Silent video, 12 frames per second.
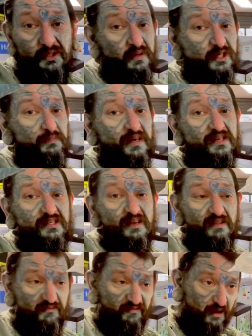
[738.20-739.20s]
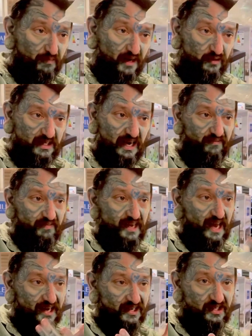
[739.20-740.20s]
which means that the females have the
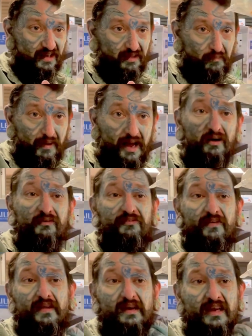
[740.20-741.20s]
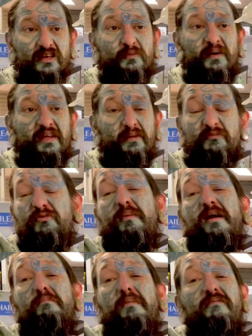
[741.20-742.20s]
eggs in the mouth and then incubate them for
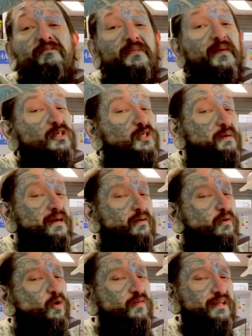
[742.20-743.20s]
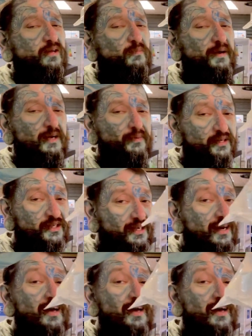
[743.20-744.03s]
about a month and then spit out all the little babies.